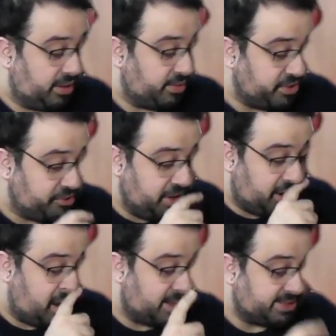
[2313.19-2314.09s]
The retreat
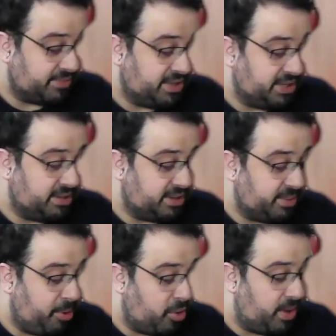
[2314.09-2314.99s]
cost of the
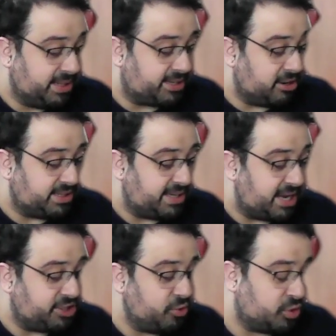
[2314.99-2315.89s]
Pokemon this card is
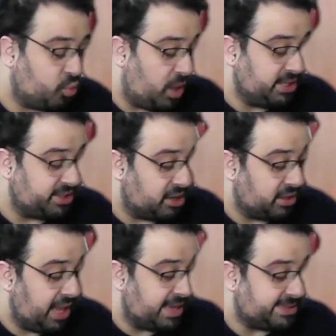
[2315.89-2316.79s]
attached to is 1 star
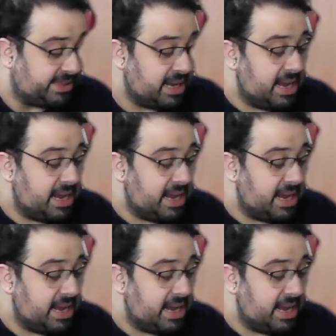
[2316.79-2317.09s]
less.